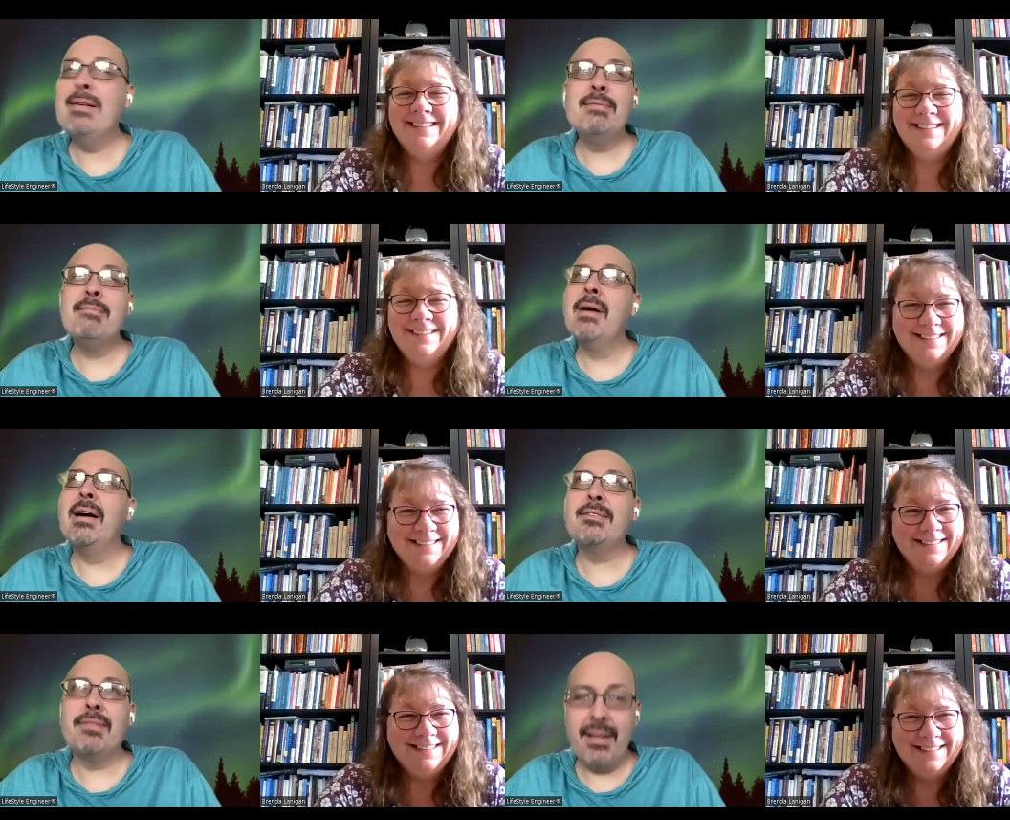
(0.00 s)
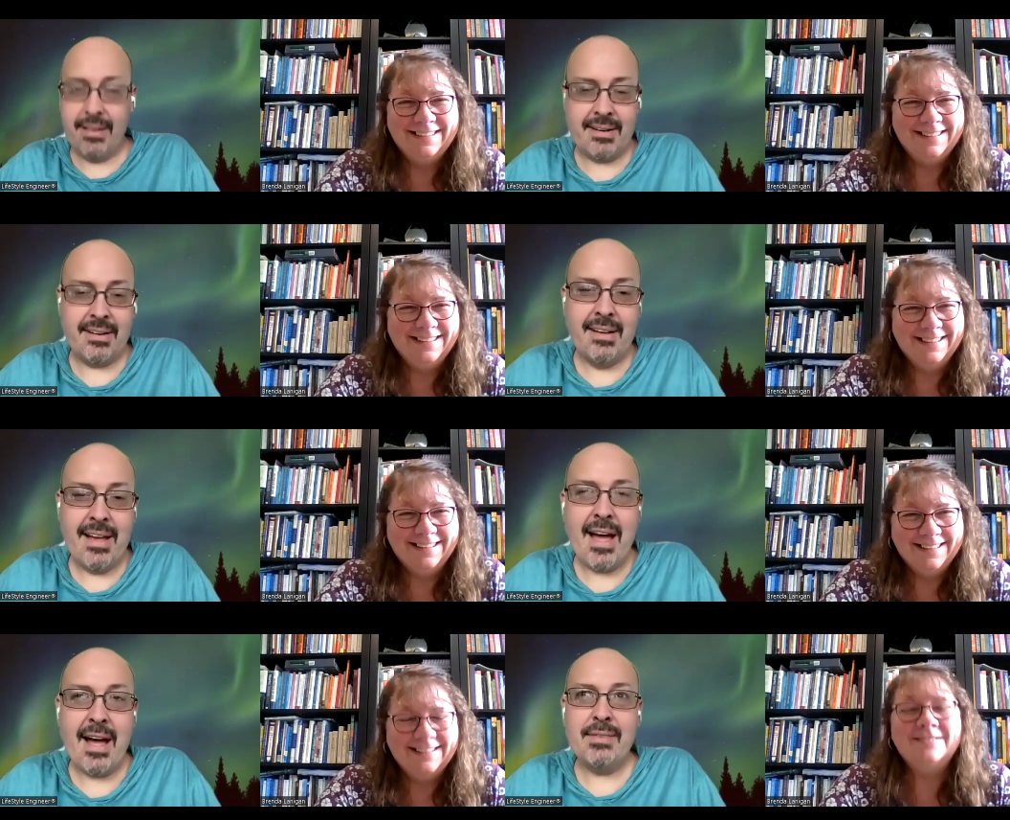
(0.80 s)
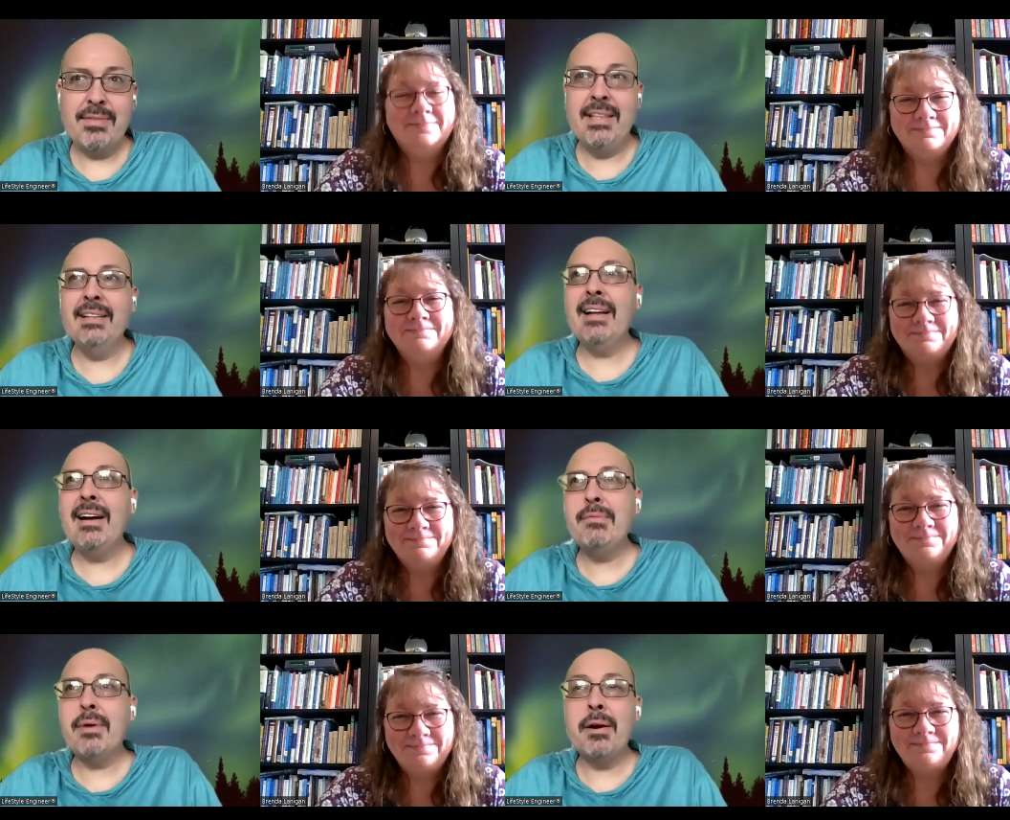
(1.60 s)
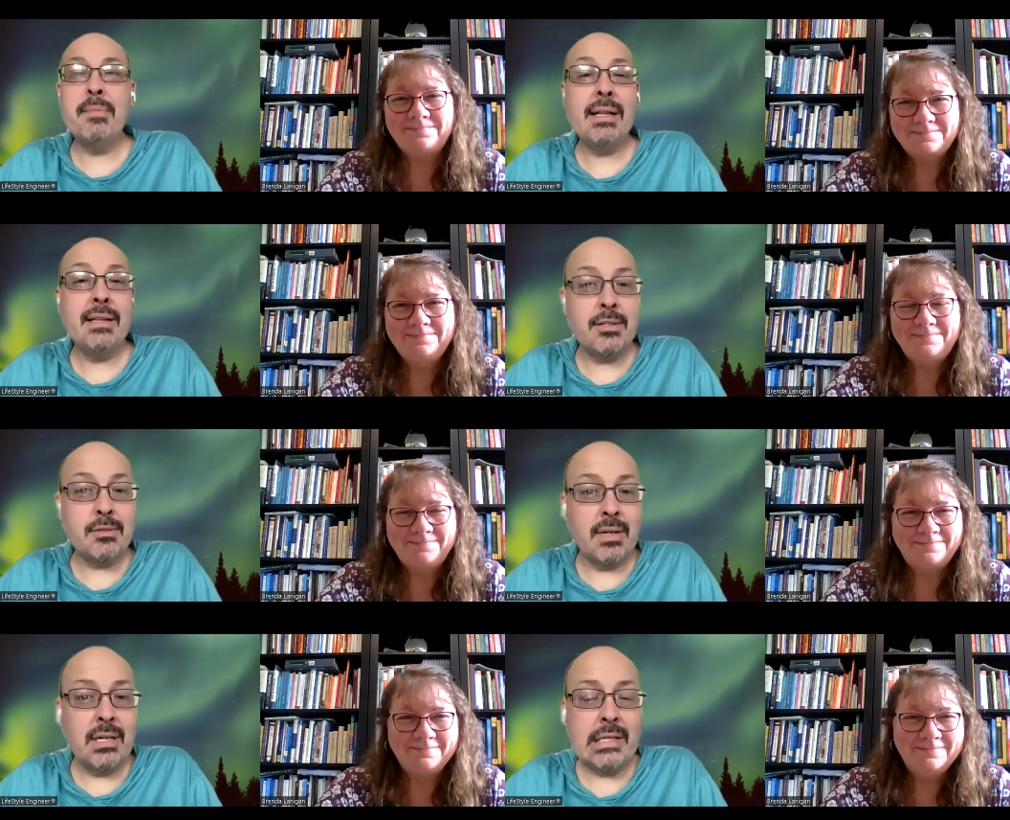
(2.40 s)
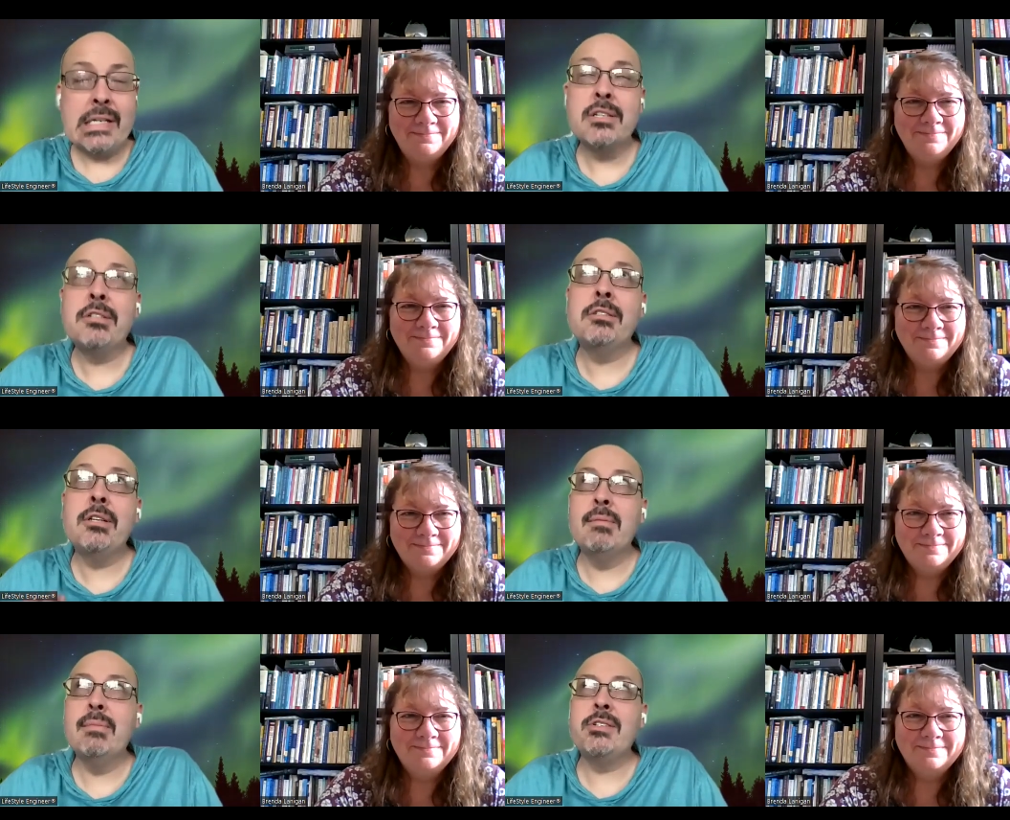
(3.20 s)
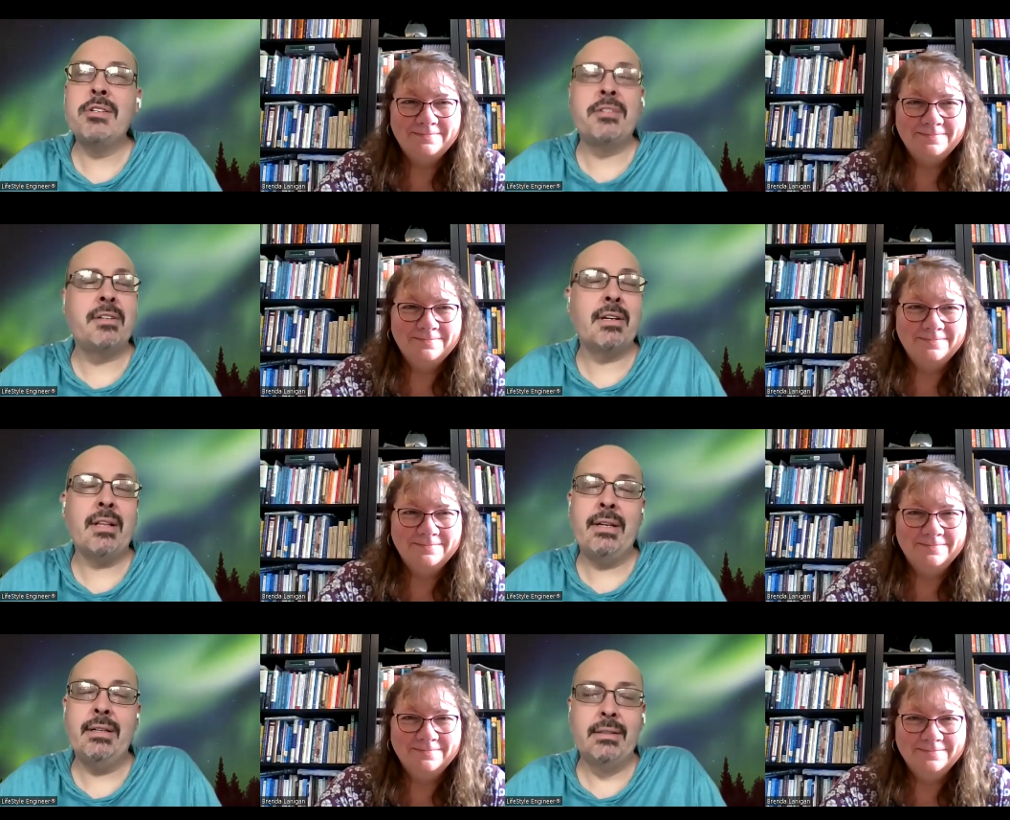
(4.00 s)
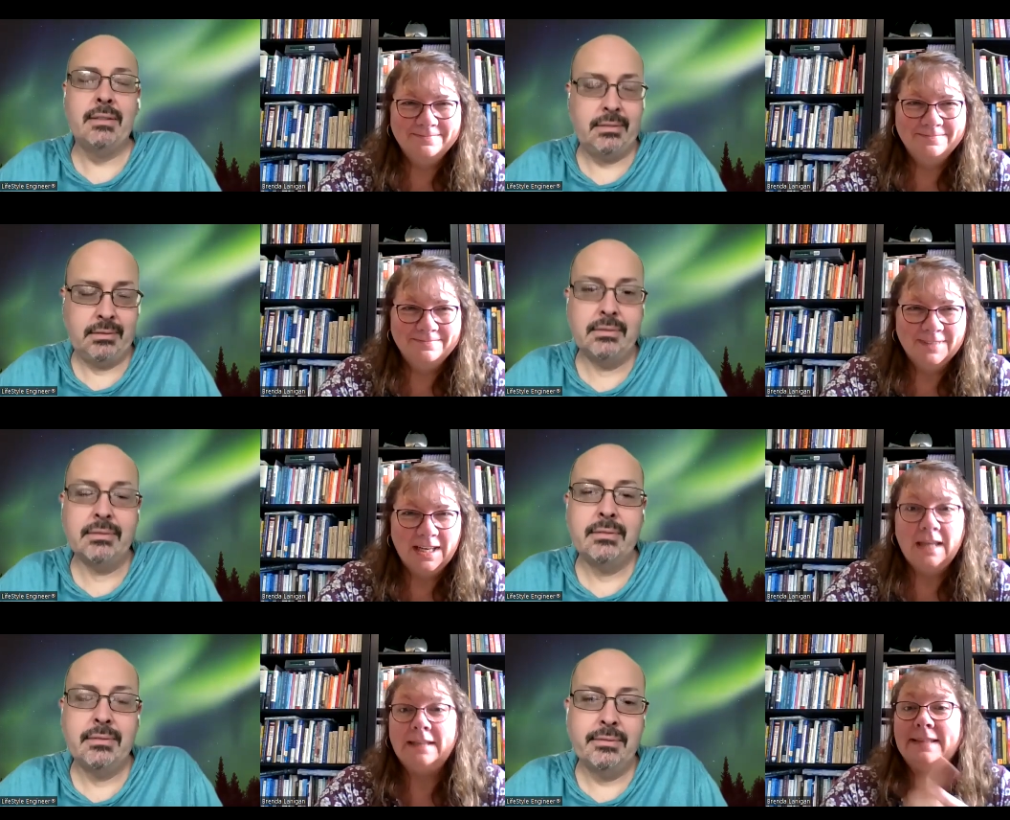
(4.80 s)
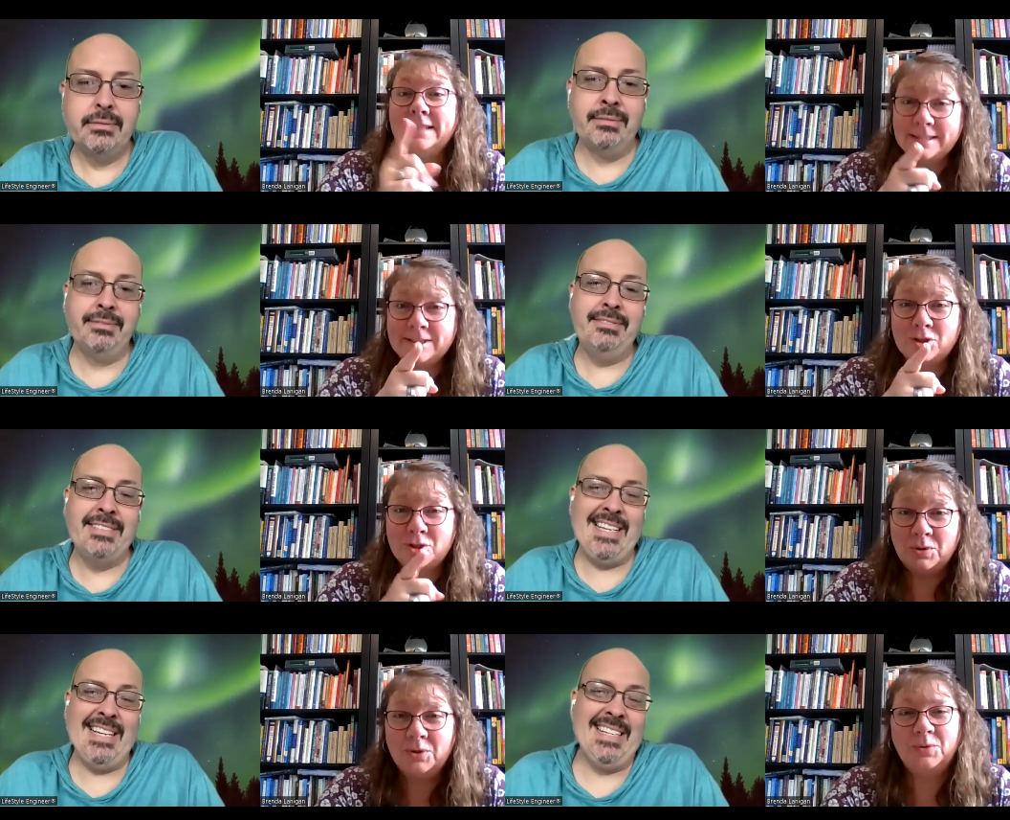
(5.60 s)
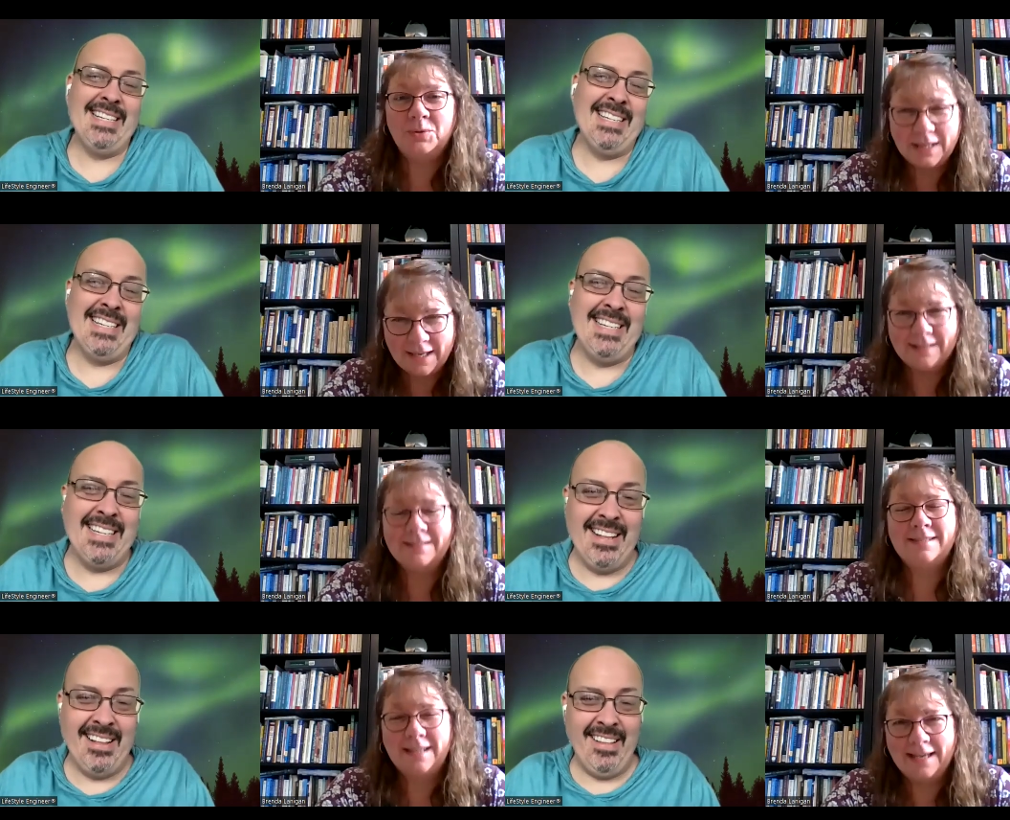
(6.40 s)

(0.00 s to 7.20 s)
Speaker 1: would mm. much rather have the library, but this one so much easier to clean.
Speaker 2: This is true. Yes,